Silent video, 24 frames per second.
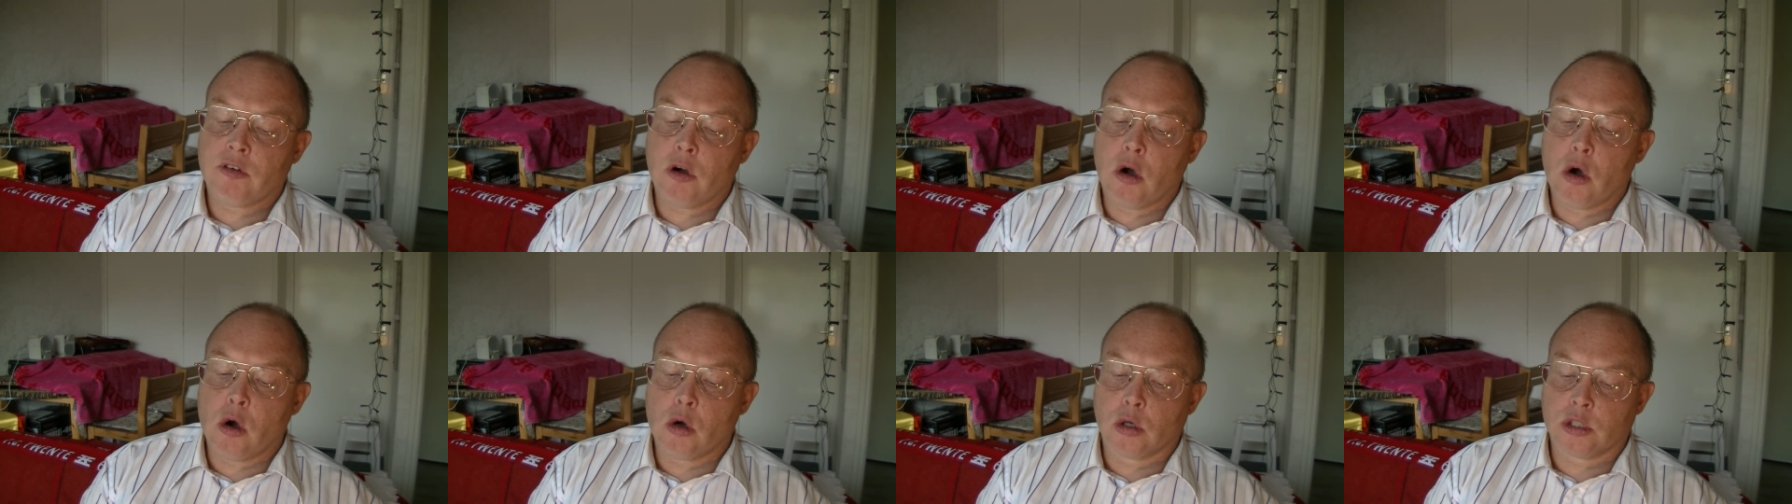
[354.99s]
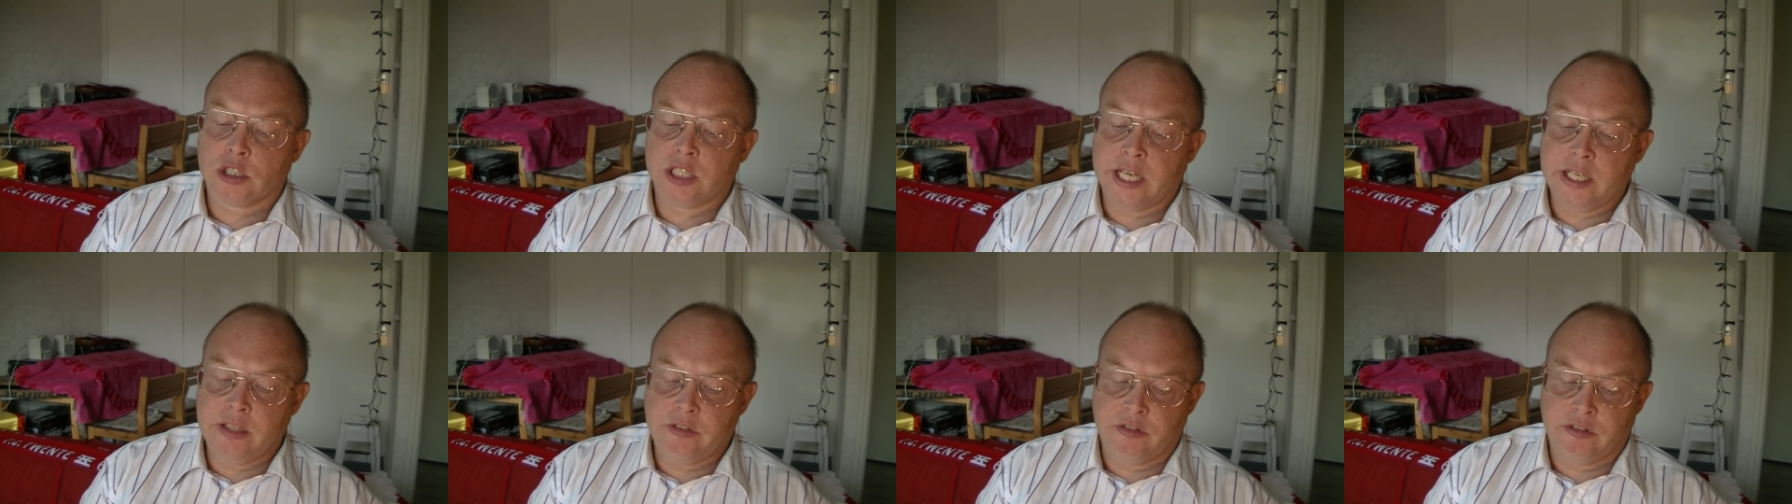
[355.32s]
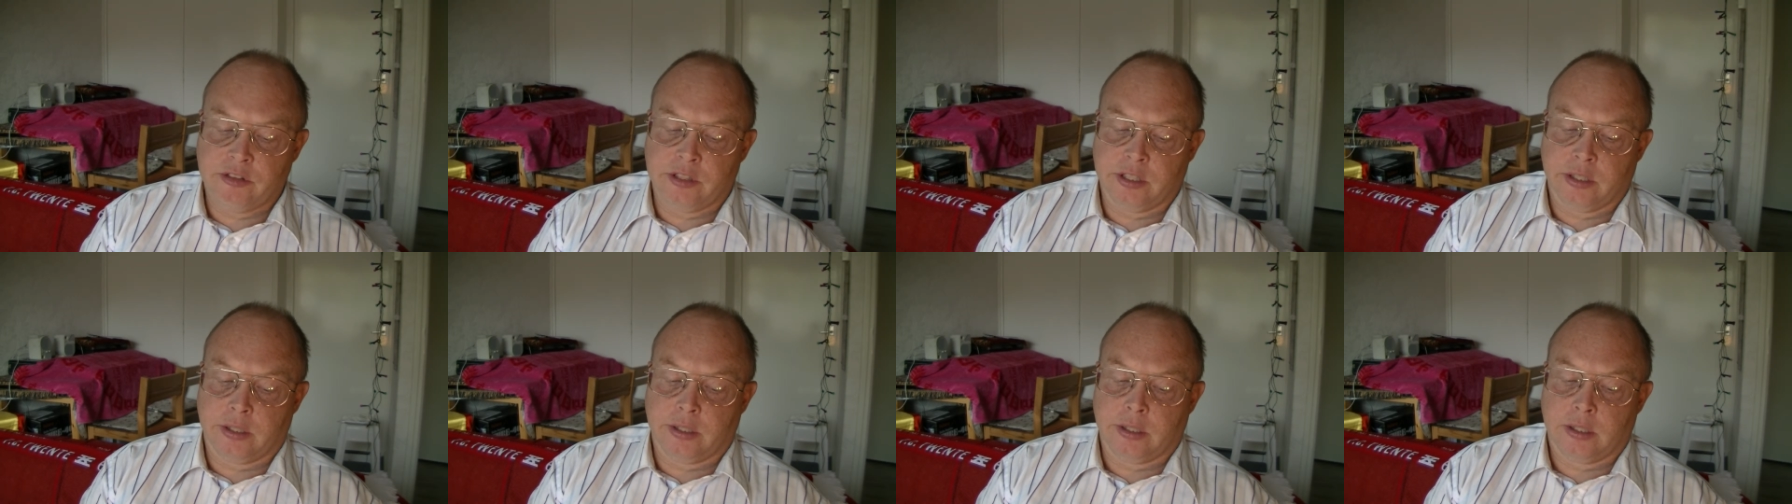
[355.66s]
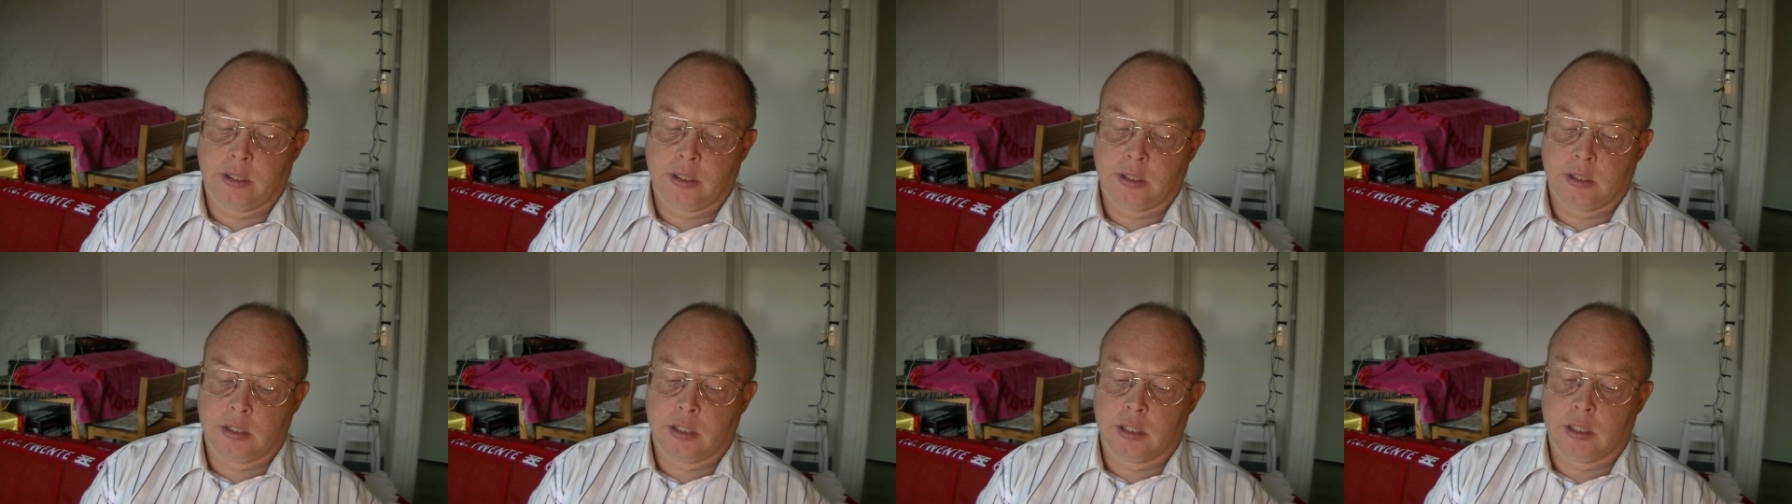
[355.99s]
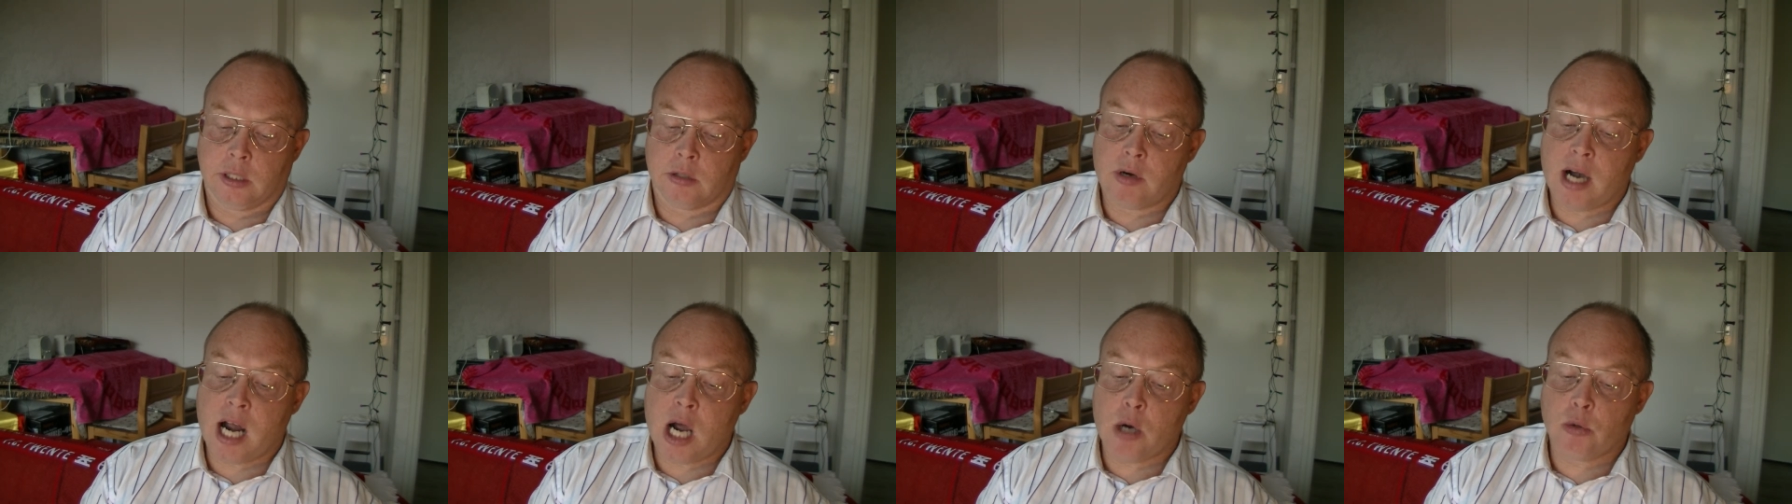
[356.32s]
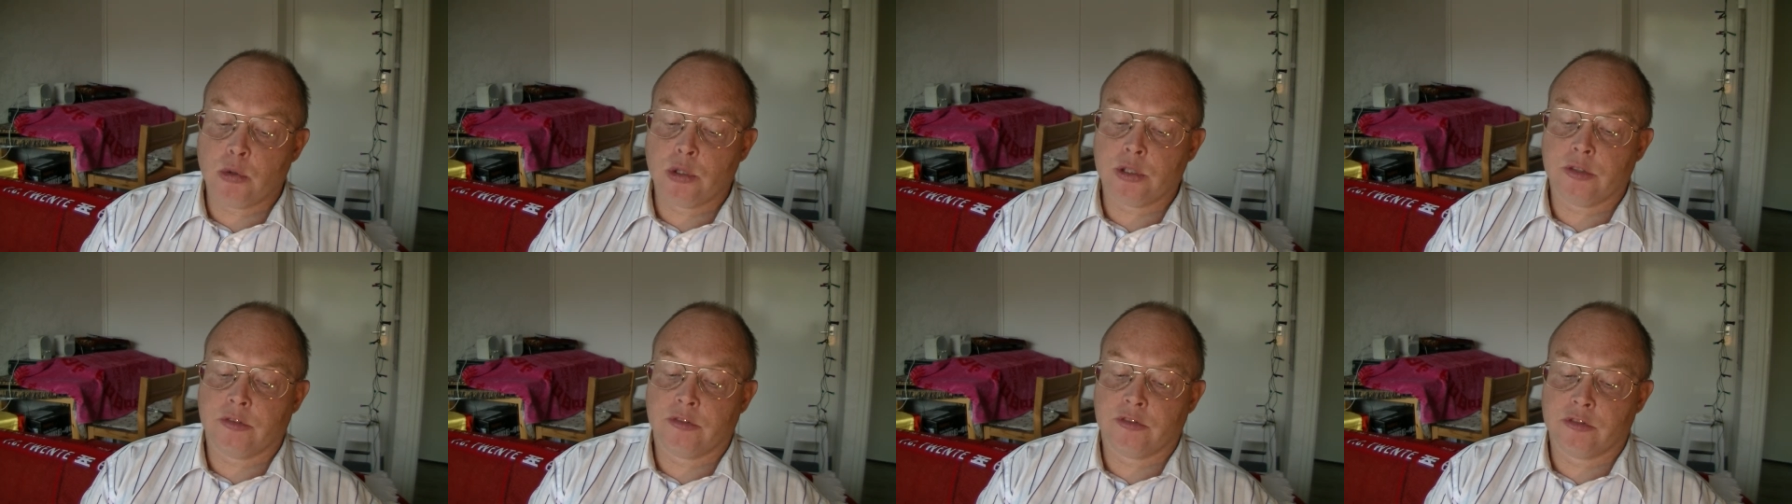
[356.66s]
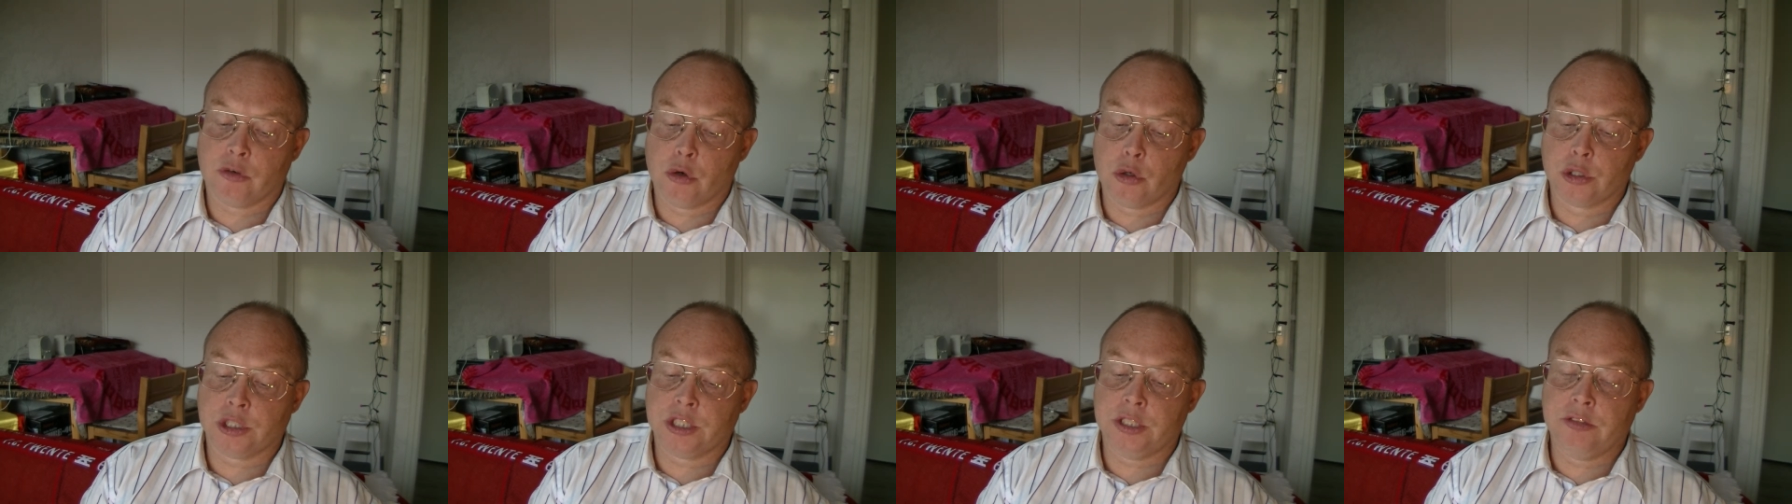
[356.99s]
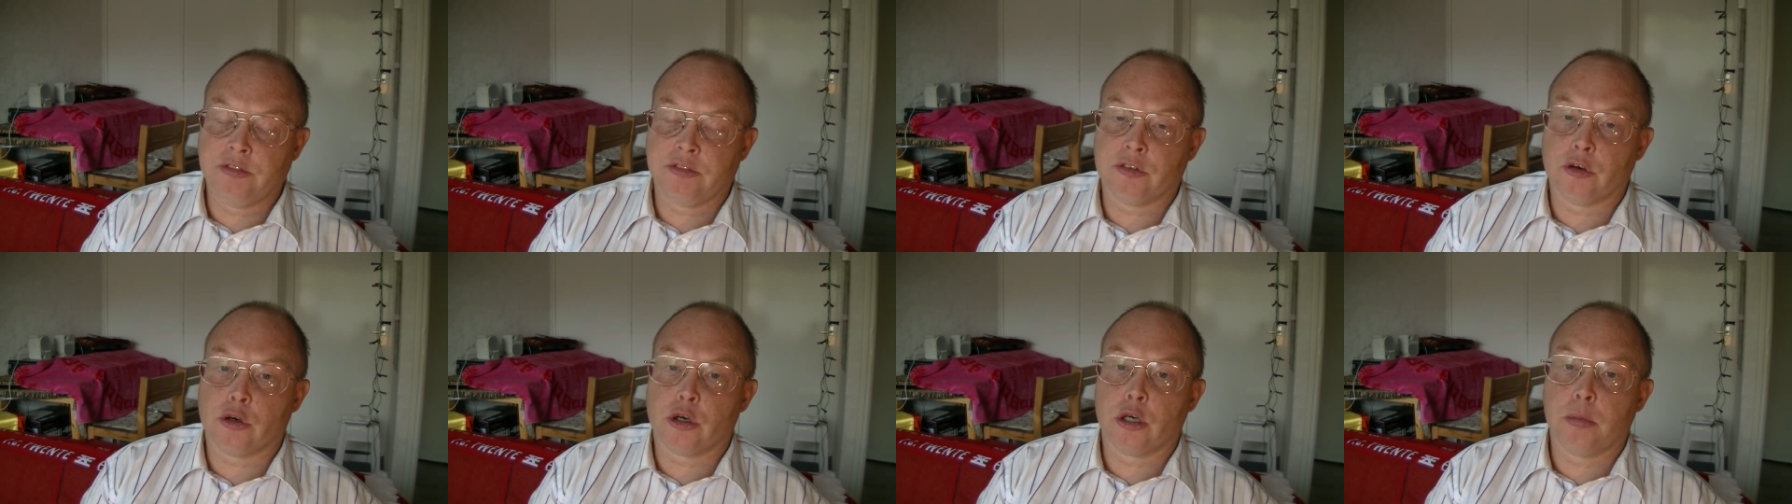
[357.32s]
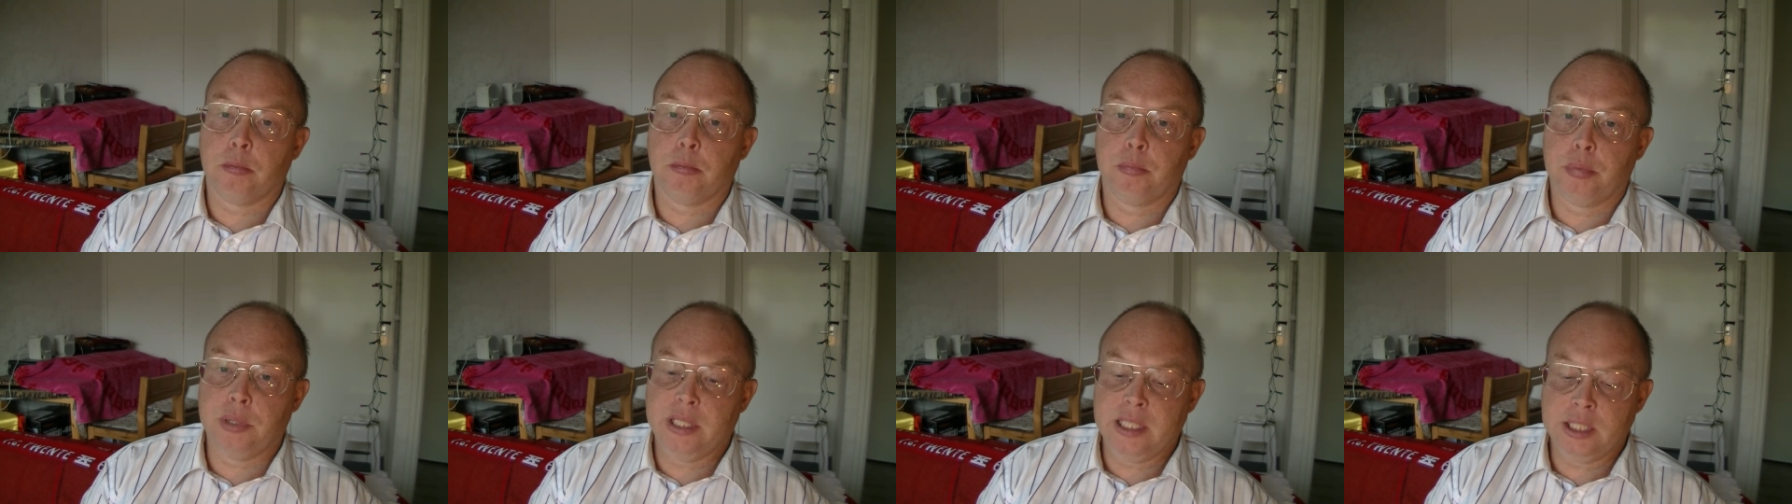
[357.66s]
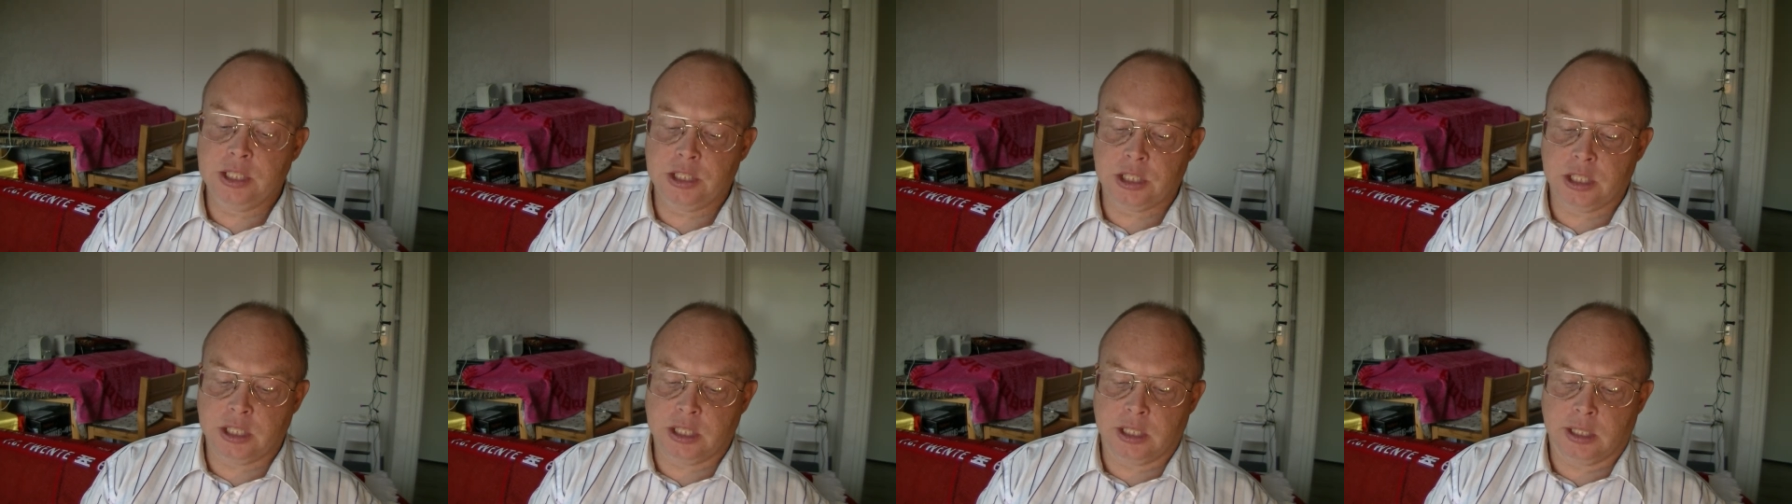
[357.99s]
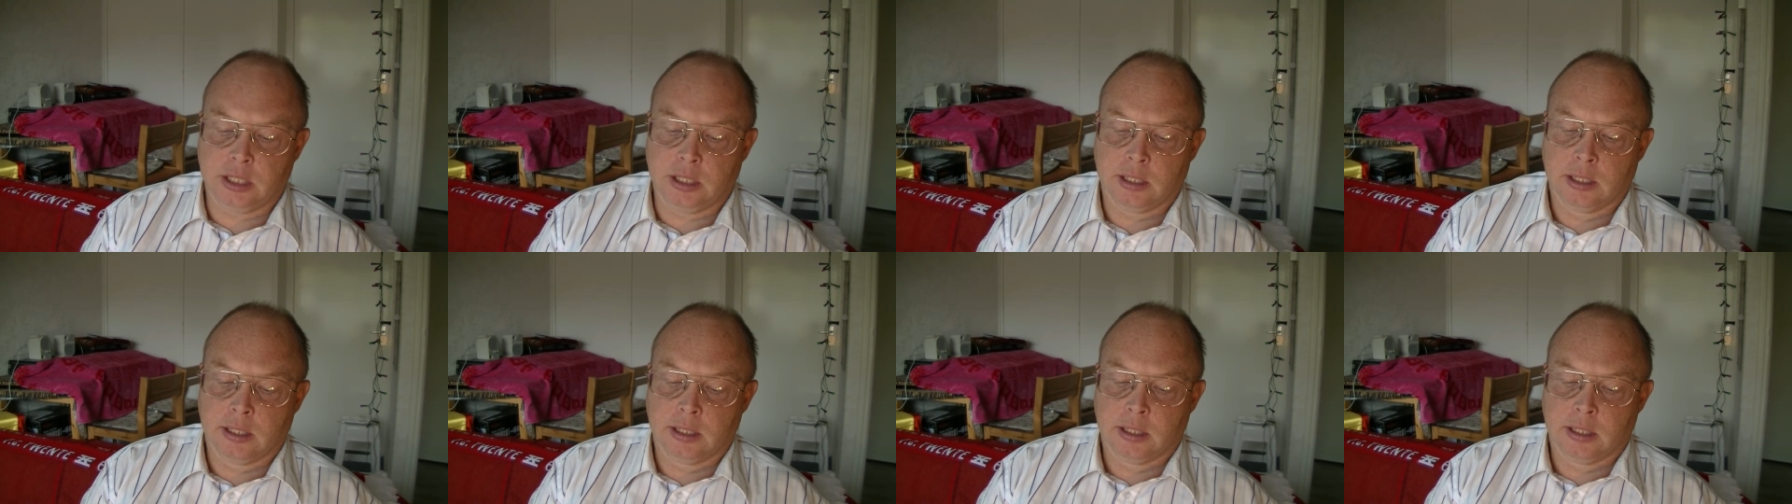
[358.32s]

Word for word: Octavian around 44 BC.